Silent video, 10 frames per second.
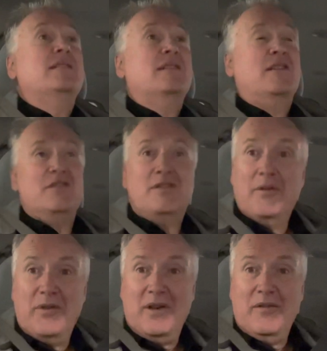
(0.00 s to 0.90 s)

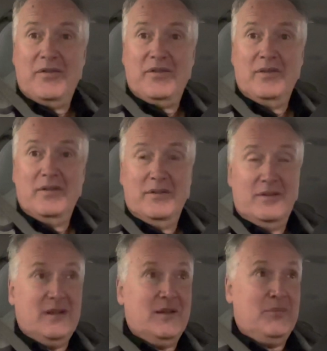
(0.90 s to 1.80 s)
conservatives
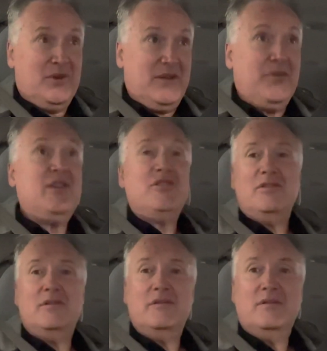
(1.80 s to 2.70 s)
by
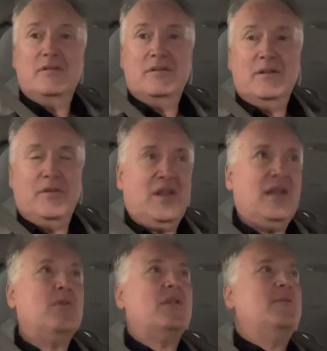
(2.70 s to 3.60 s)
definition if they
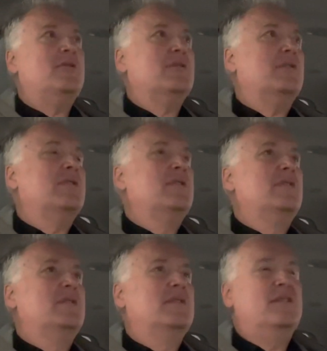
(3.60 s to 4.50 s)
get what they want,
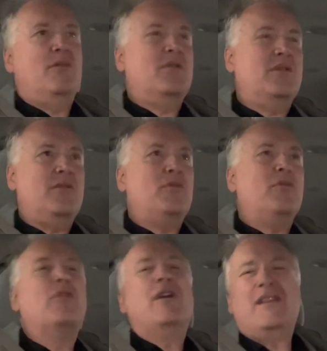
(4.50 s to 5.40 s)
and so on and so forth?
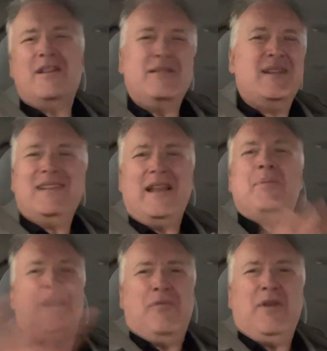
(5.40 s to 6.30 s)
All right, that'd be
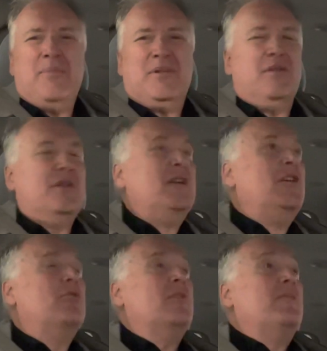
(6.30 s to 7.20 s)
a different episode.
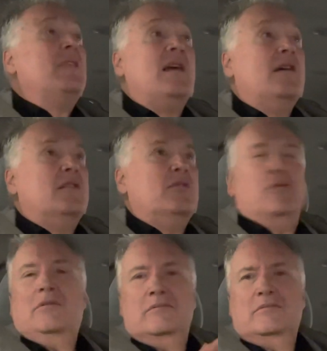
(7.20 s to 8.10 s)
All right, look,
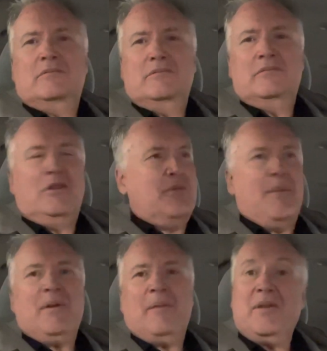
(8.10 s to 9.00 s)
I'll wrap
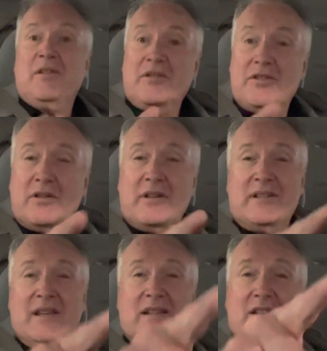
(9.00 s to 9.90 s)
it up because I just got a
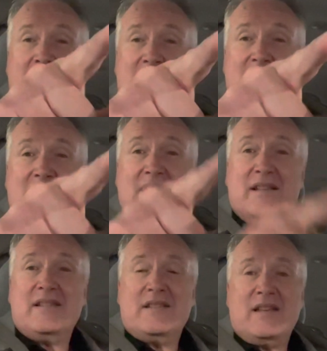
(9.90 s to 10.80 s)
text. I can see
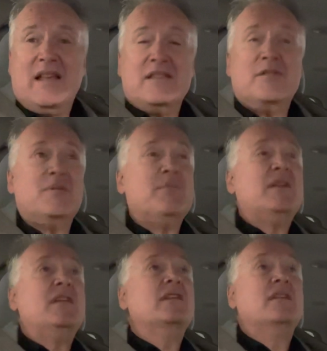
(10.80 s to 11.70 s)
texts as I'm
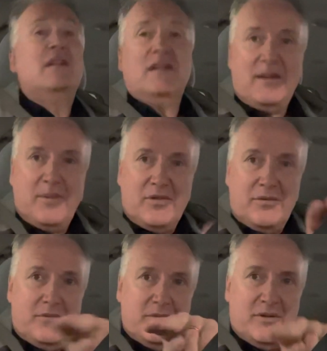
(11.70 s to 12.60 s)
speaking coming
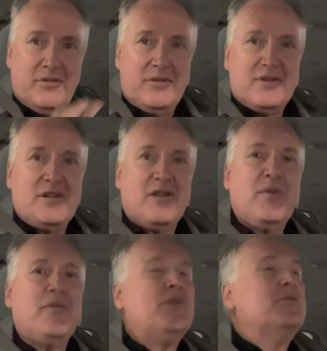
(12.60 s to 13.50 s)
through. They're on the side of
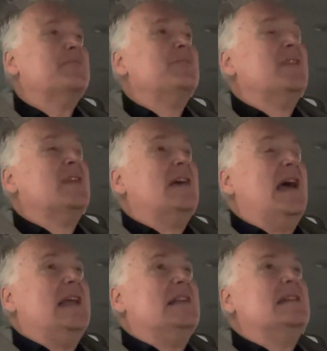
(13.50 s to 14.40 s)
my phone,
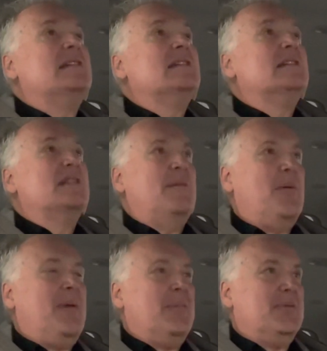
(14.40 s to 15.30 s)
and they
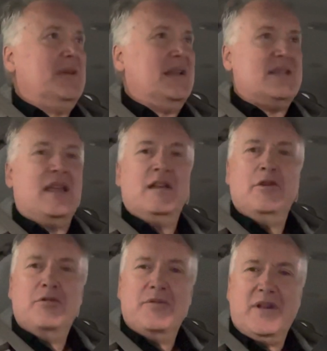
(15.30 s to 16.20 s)
pop up as a
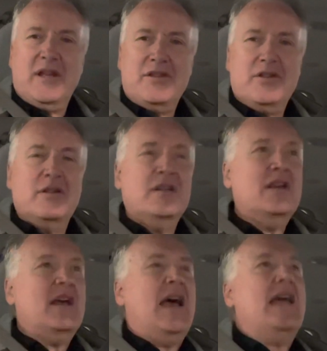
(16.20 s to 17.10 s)
notification.
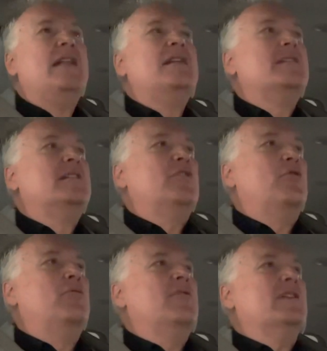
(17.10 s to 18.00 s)
And
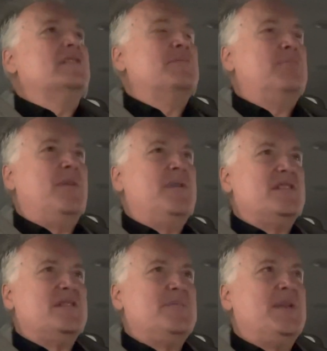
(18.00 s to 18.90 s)
all right, so prime
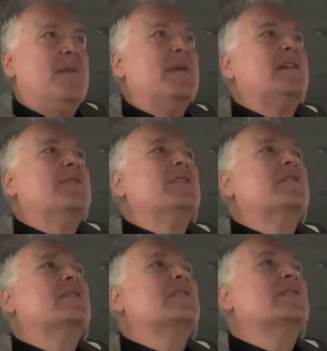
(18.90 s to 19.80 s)
ministers become activists,